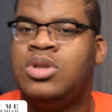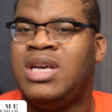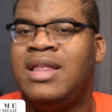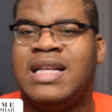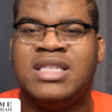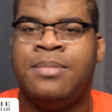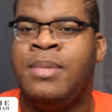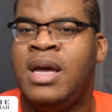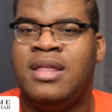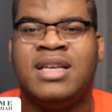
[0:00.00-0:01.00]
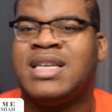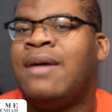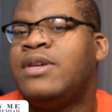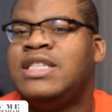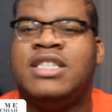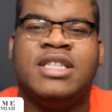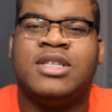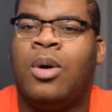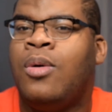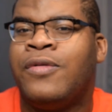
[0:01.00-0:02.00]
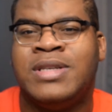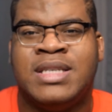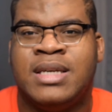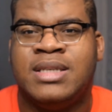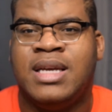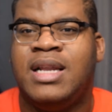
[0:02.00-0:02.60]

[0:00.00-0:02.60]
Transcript: you say that to me, this conversation is over, sis.